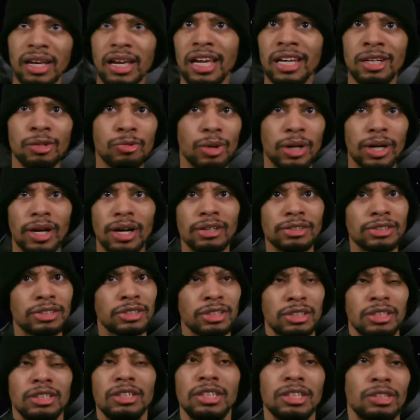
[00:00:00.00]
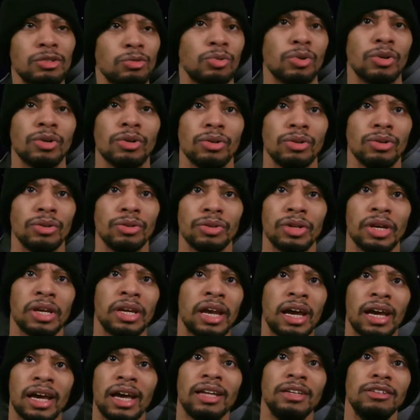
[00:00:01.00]
anywhere else in the world,
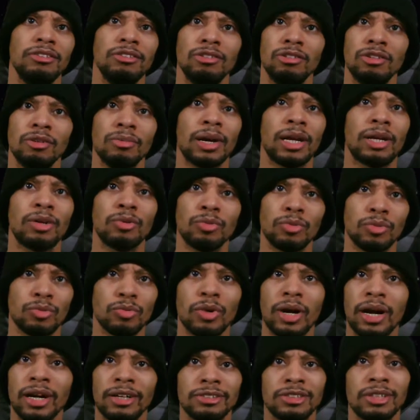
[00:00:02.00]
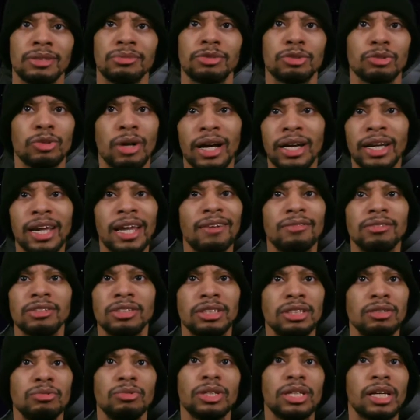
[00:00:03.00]
and no matter where I jump to, I can't even
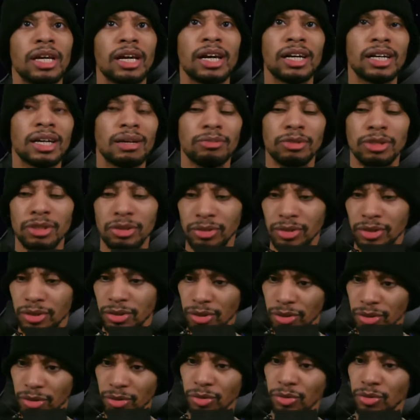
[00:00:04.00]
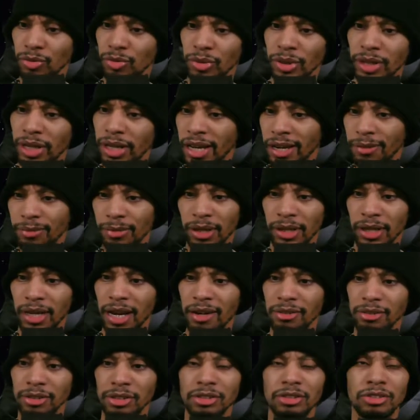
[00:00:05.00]
see what the heck I'm doing or where the heck my
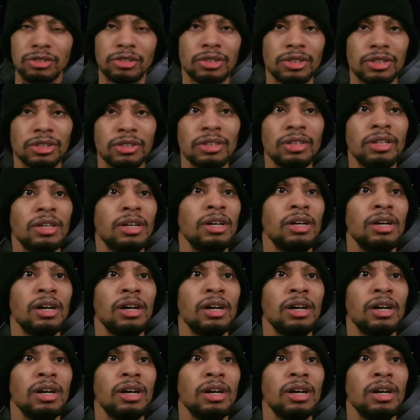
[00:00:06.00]
character is gonna